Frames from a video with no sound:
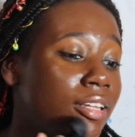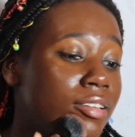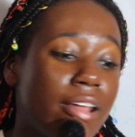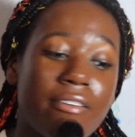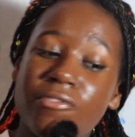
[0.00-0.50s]

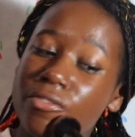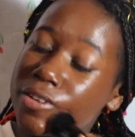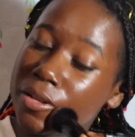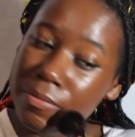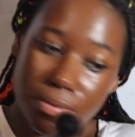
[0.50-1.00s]
Never
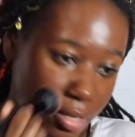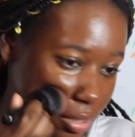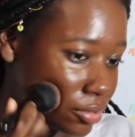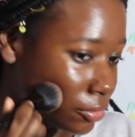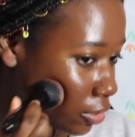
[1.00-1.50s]
really
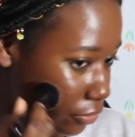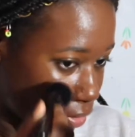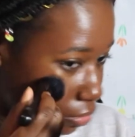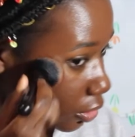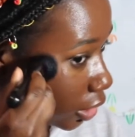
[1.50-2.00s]
place the
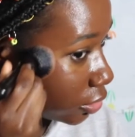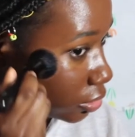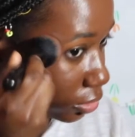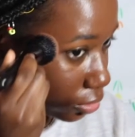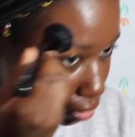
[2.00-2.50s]

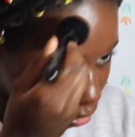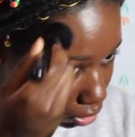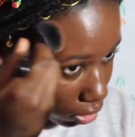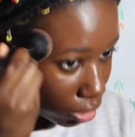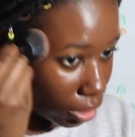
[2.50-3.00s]
foundation
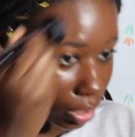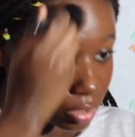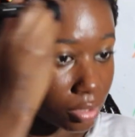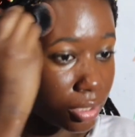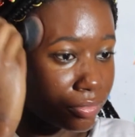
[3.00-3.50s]

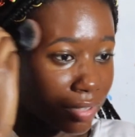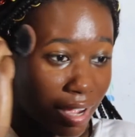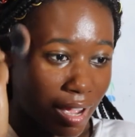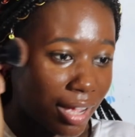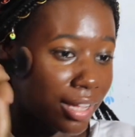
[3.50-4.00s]
underneath your
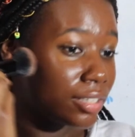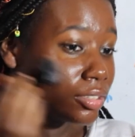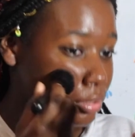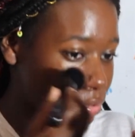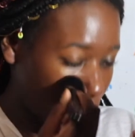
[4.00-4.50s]

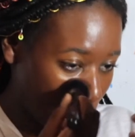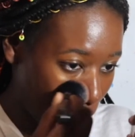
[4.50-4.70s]
eyes.